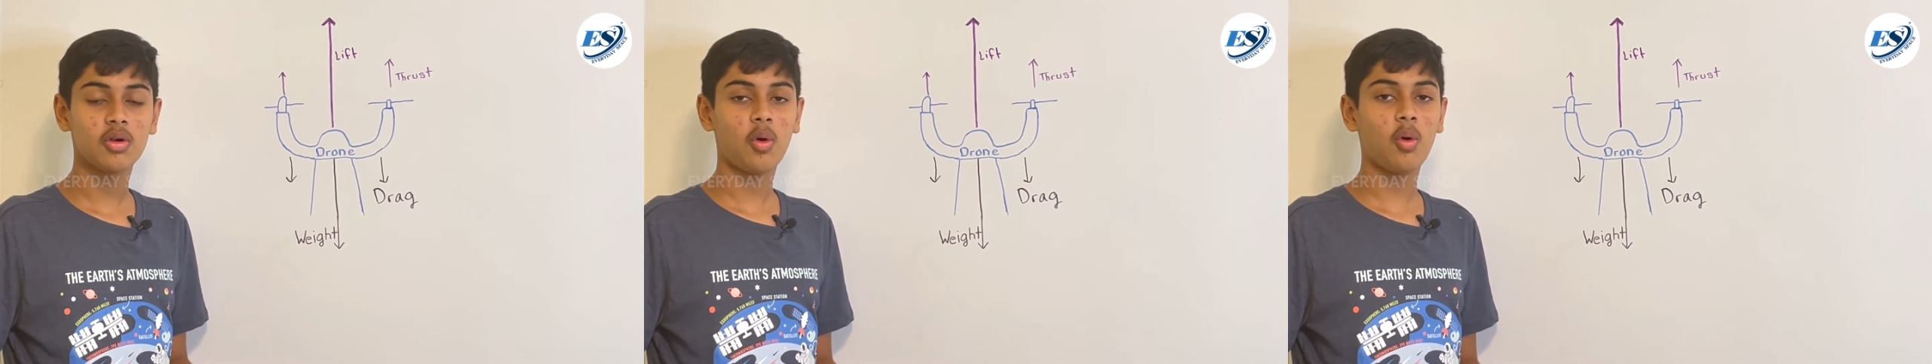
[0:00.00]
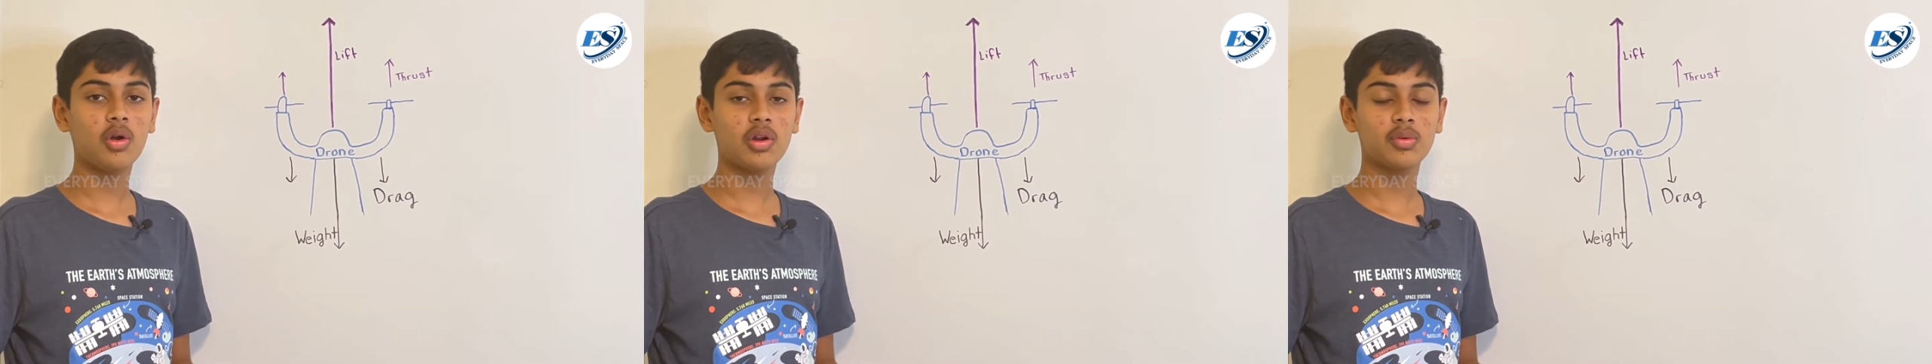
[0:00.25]

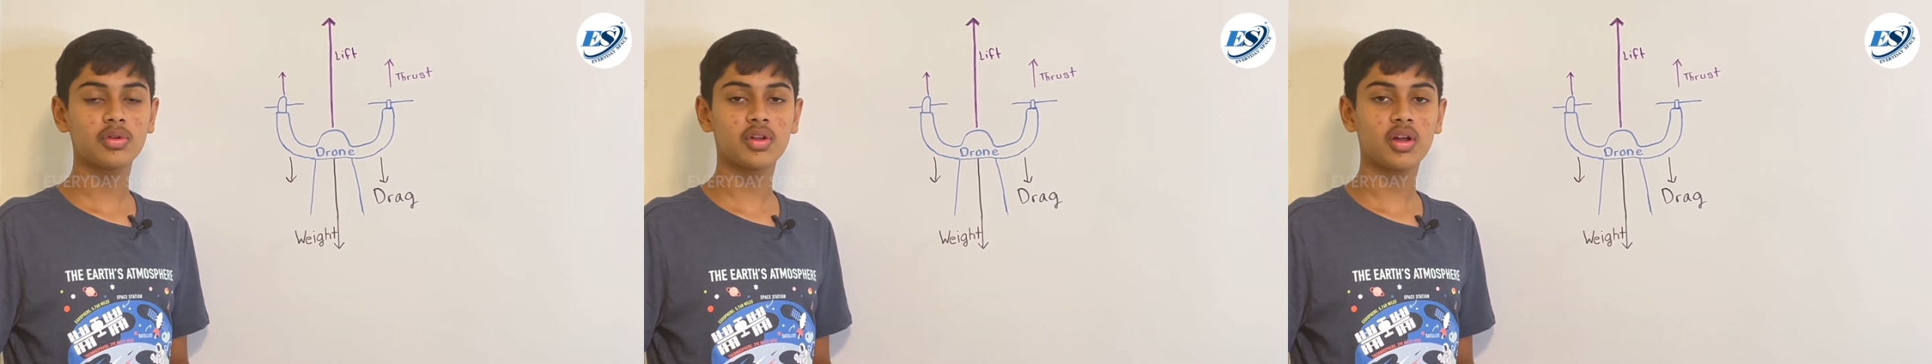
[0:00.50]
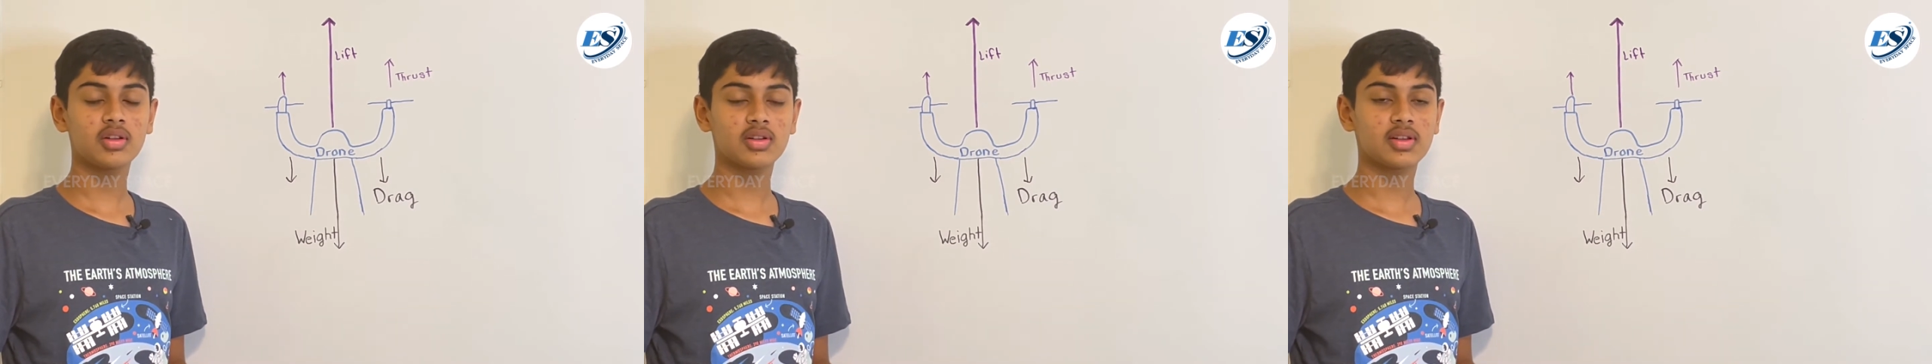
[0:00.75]
or it will
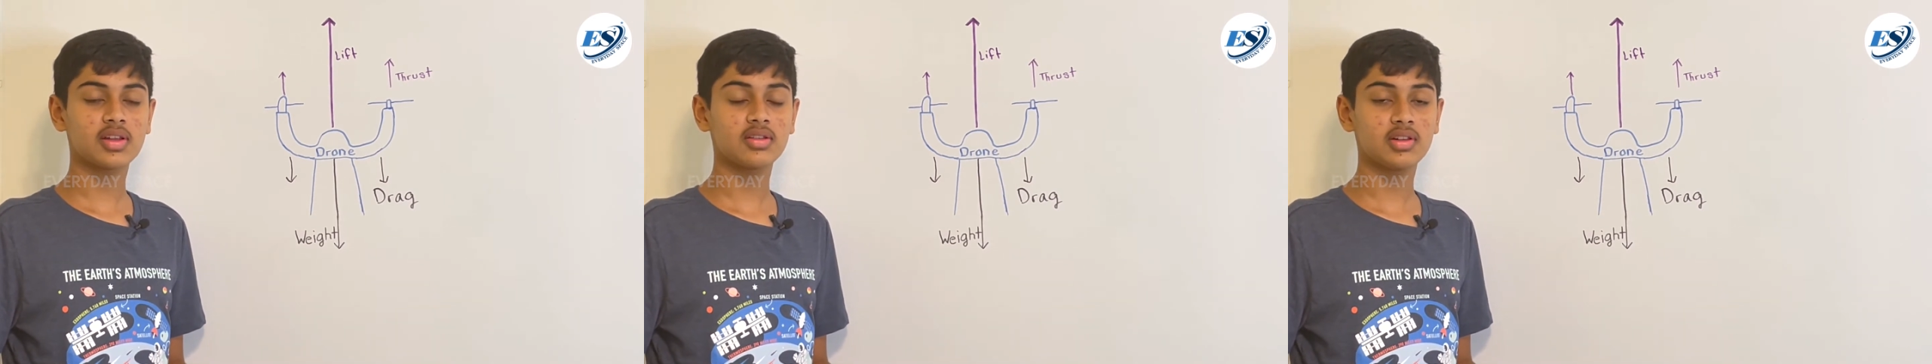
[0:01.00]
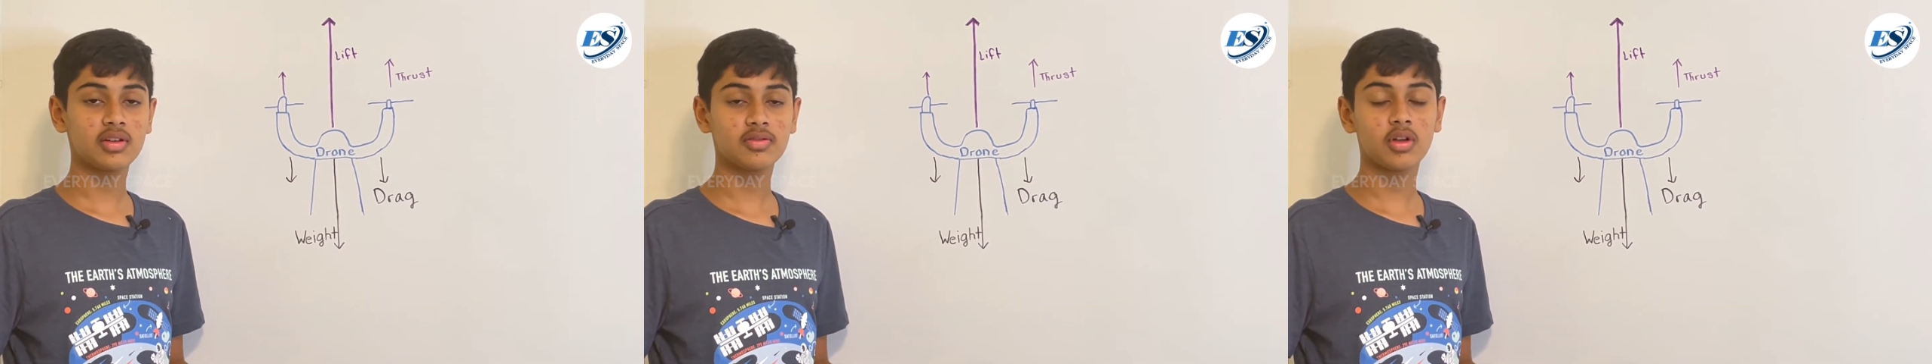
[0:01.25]
not
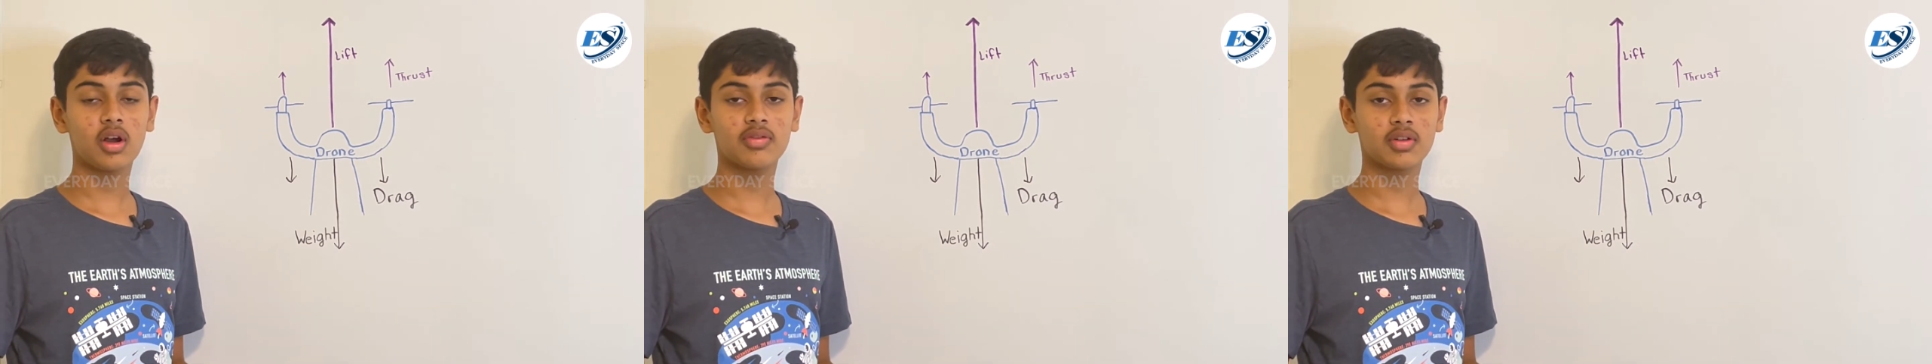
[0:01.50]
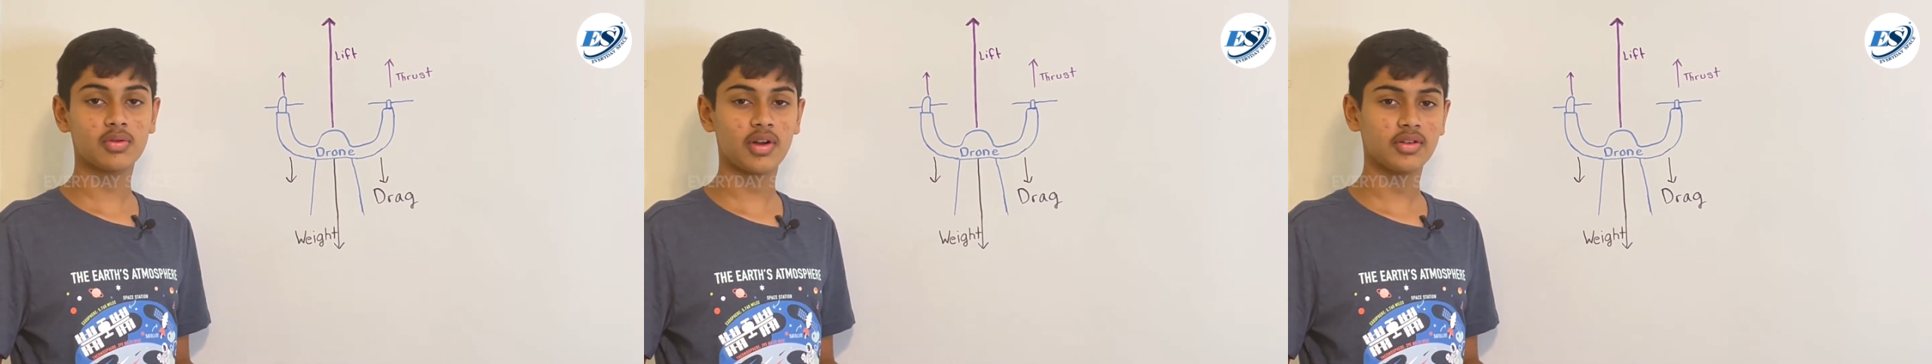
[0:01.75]
lift off
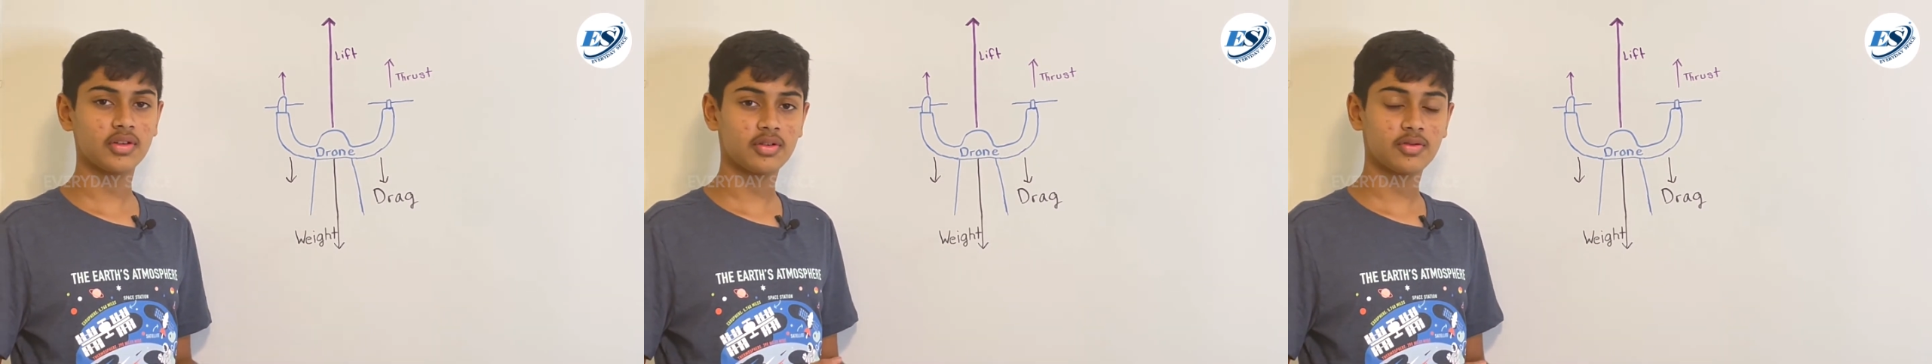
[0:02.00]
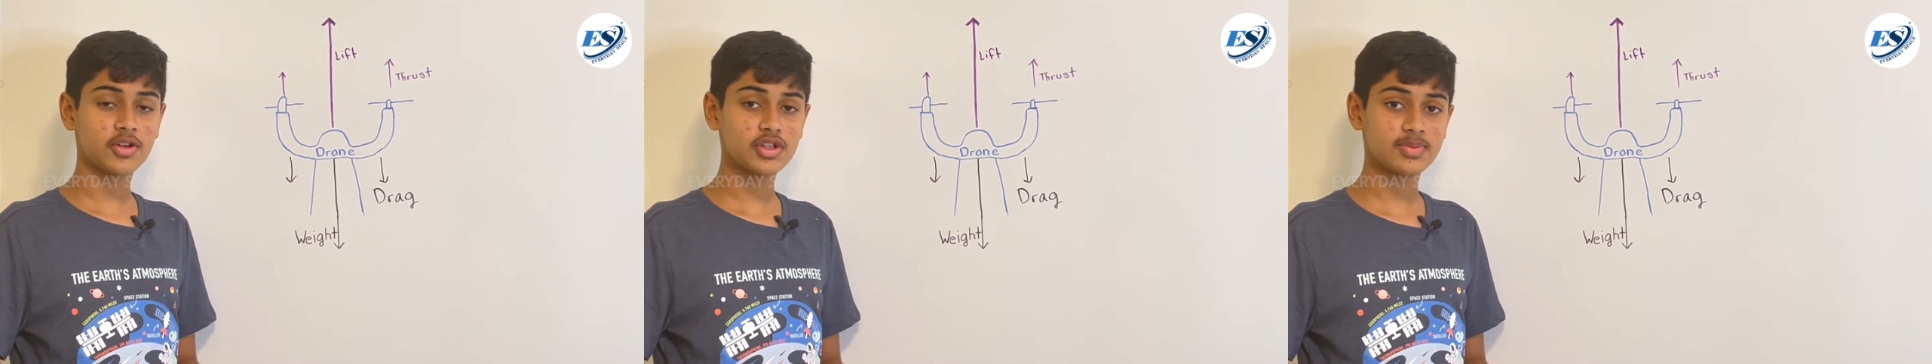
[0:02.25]
the ground in the
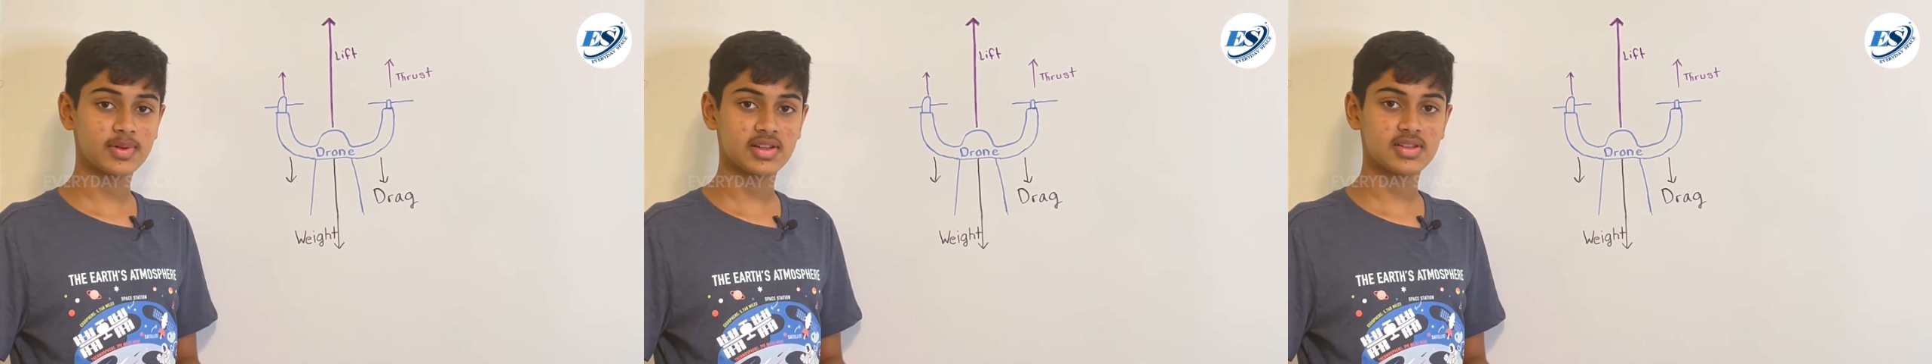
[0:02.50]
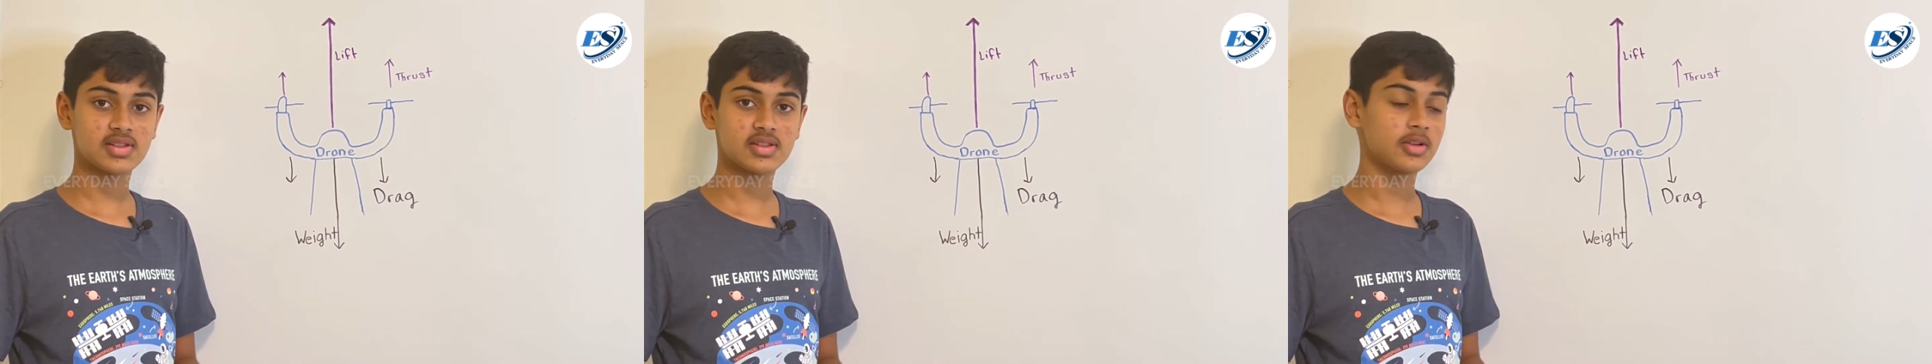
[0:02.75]
first
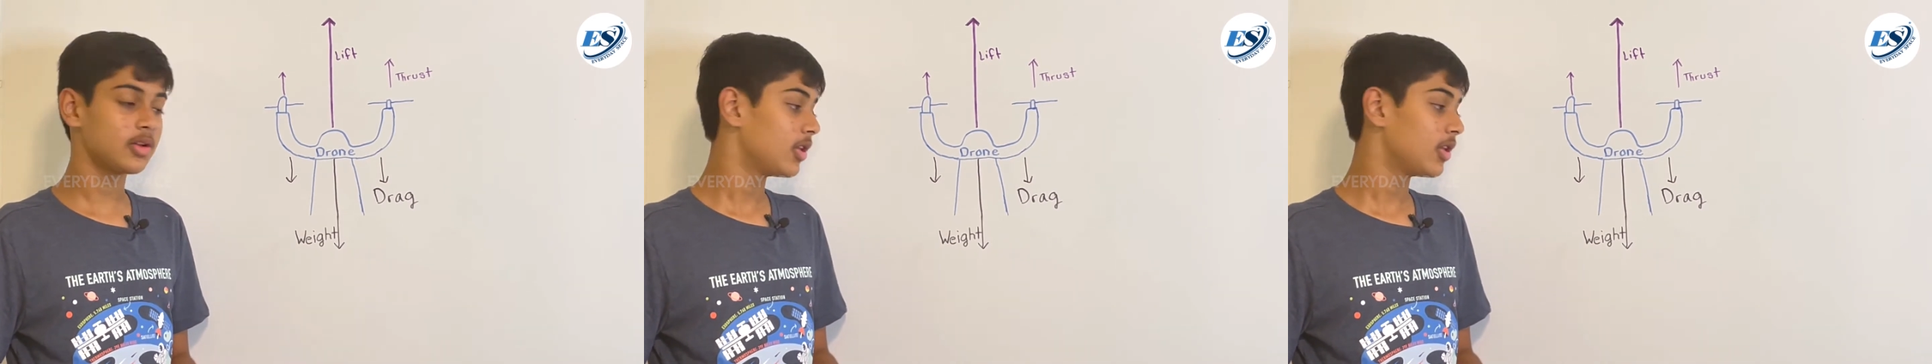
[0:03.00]
place.